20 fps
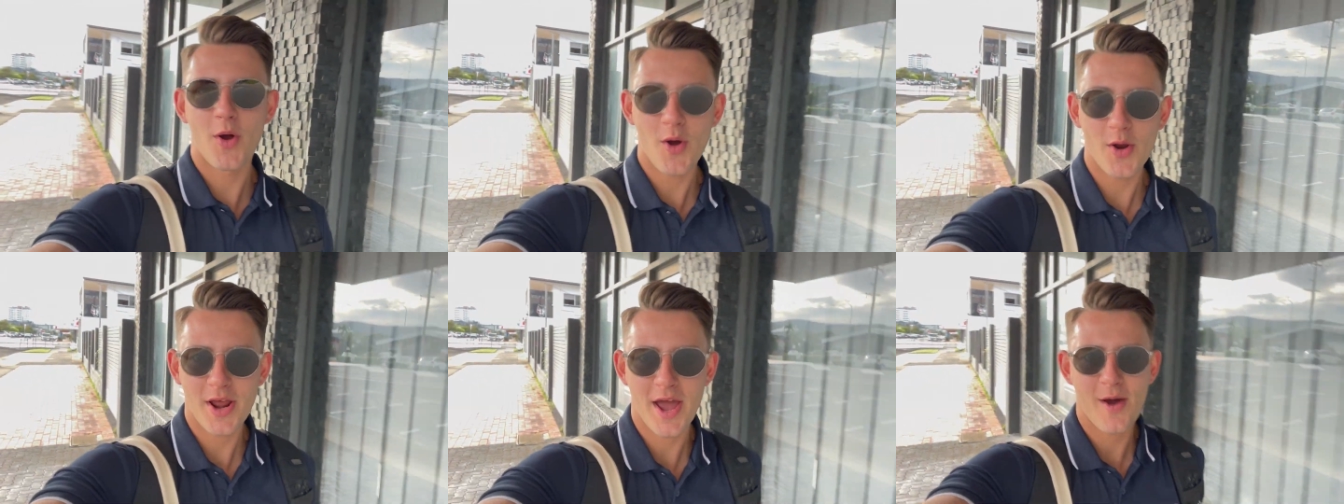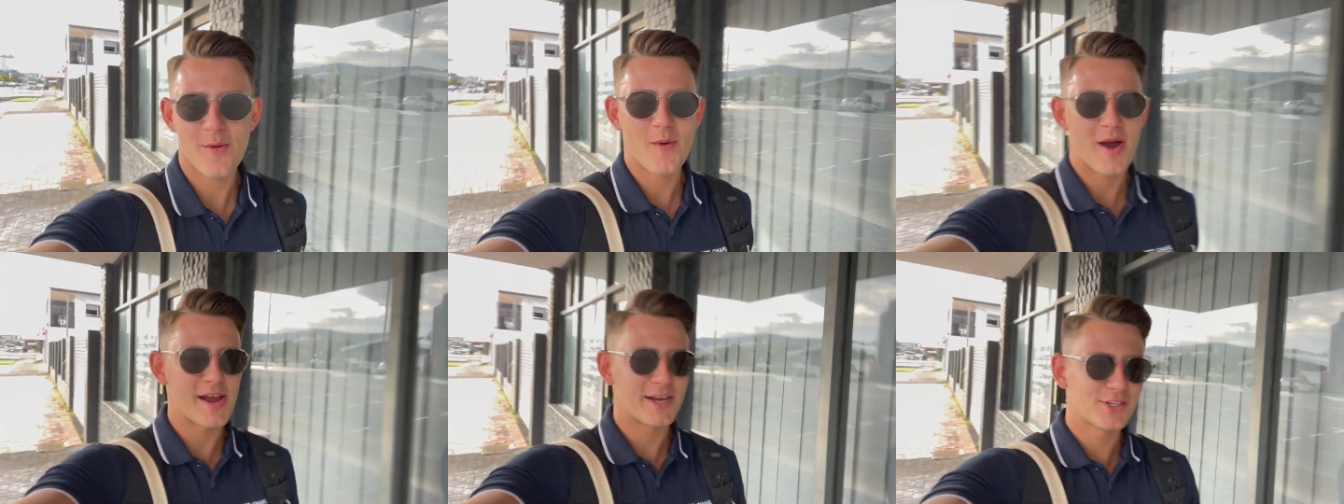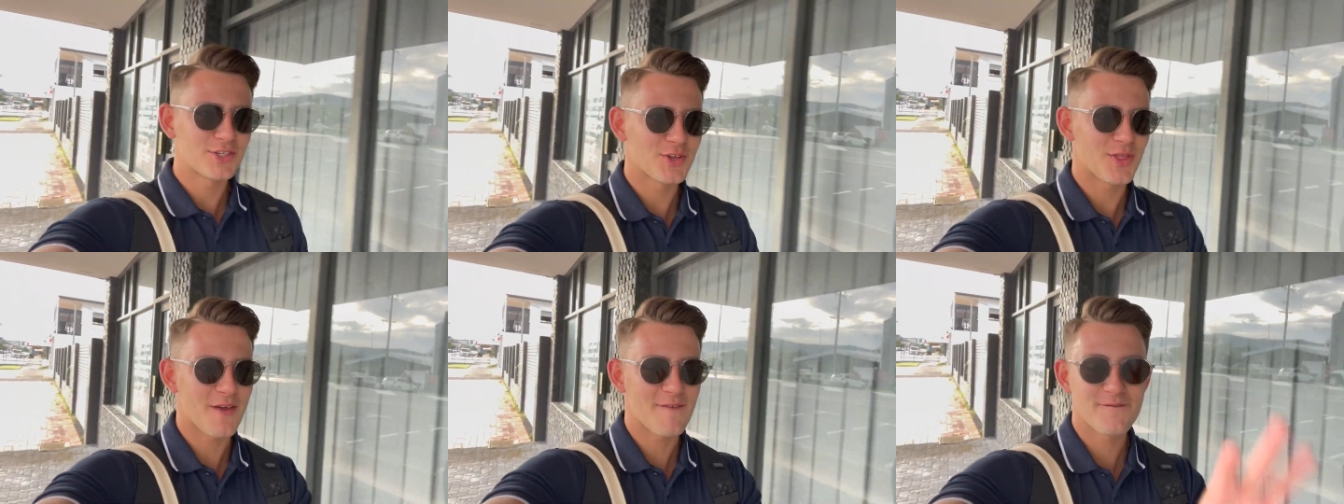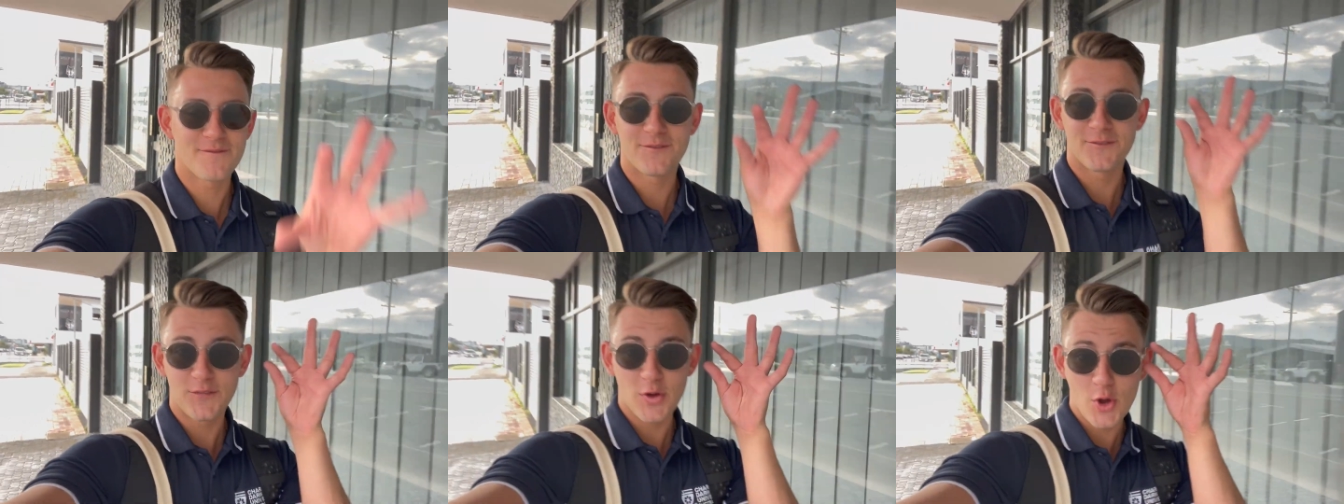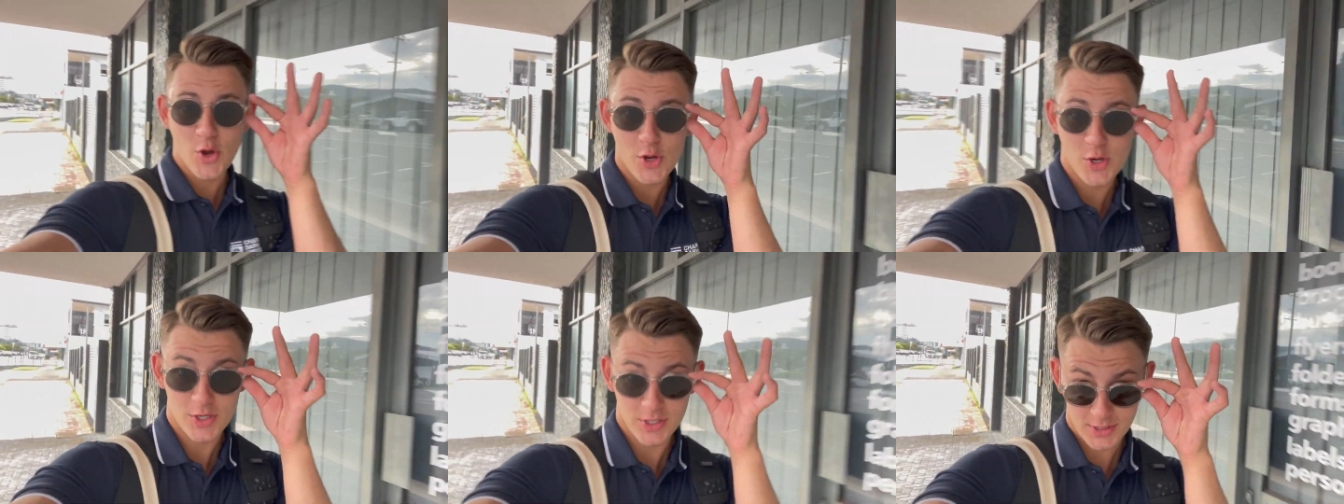our way to the
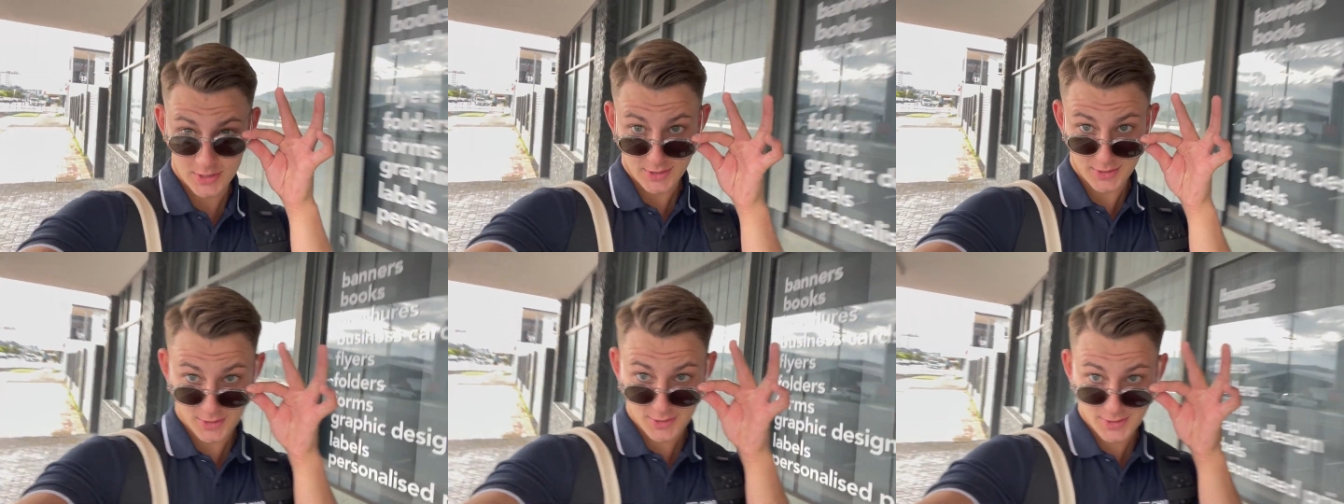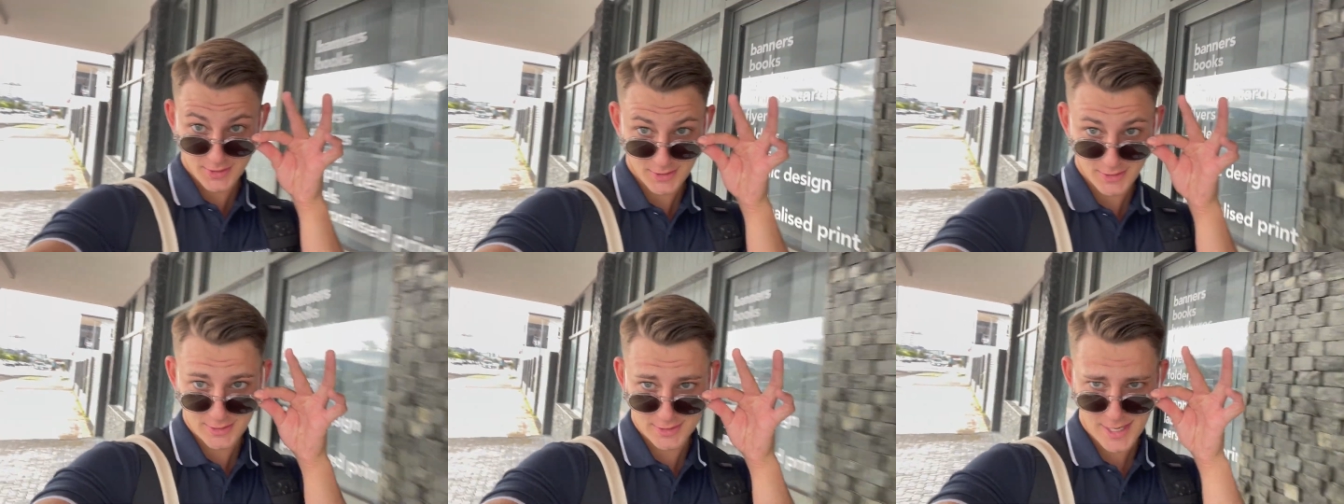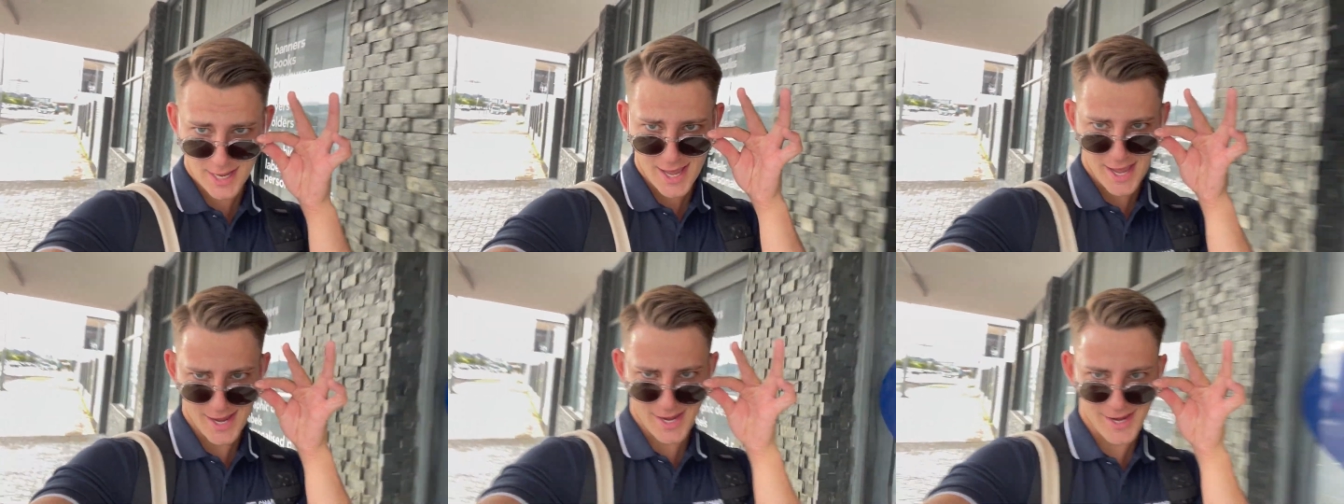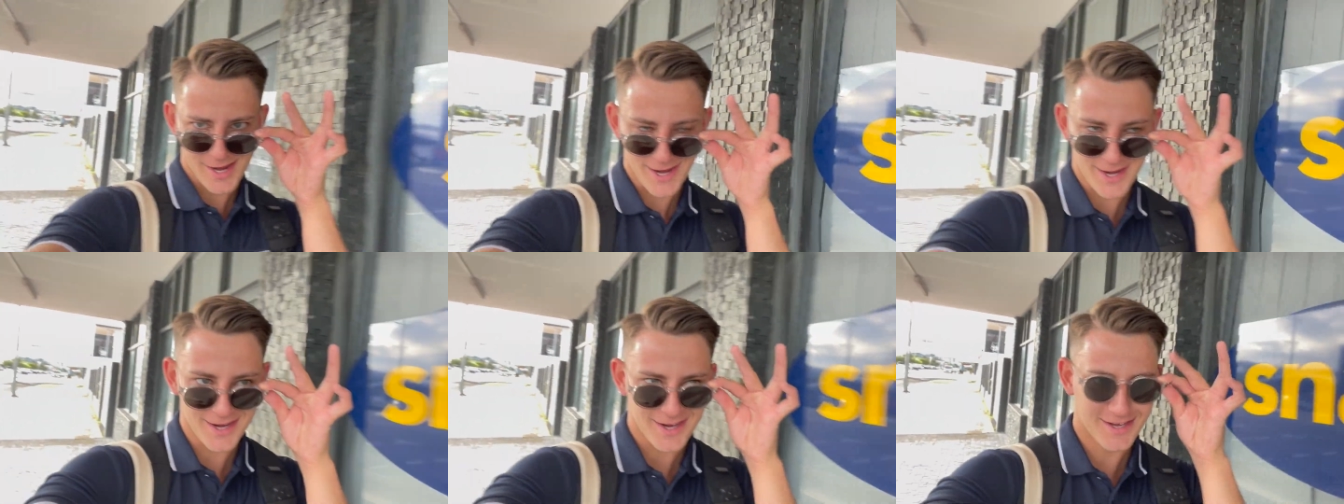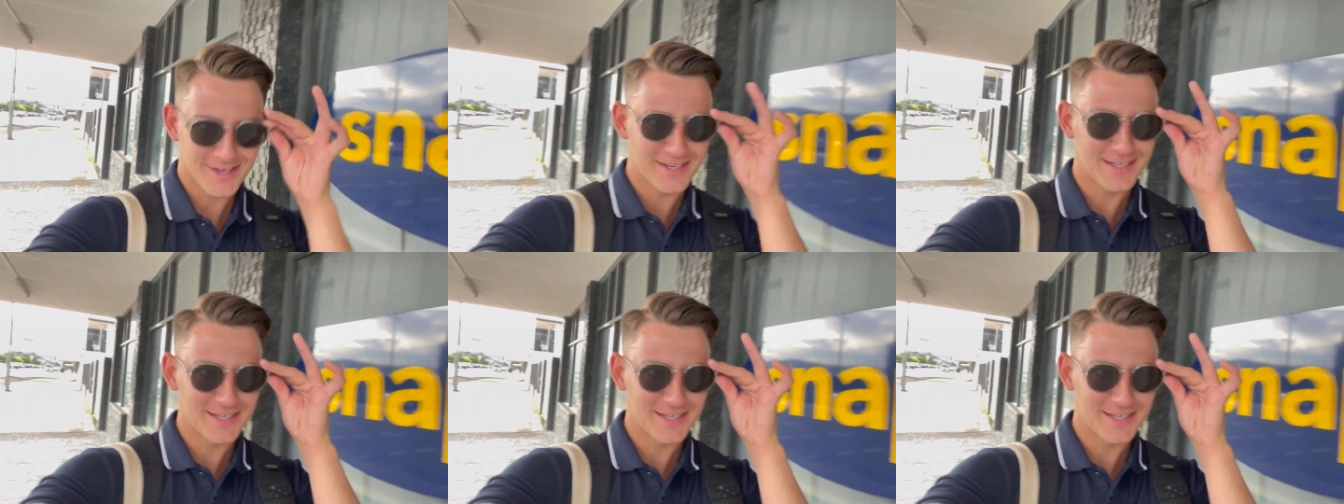first day.